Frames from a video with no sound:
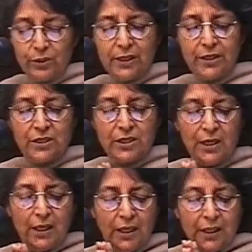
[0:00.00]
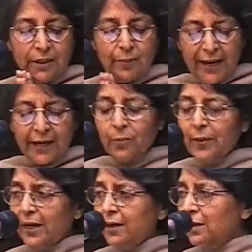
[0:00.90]
There is the black
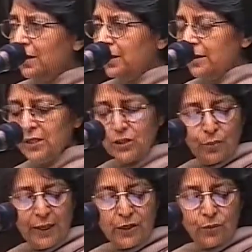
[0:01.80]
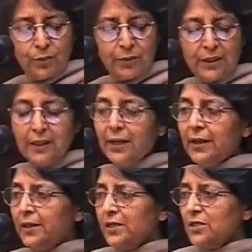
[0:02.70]
man, there's the white woman,
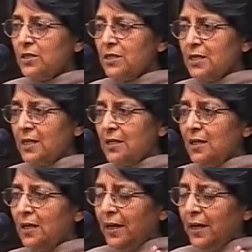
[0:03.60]
and there's the state.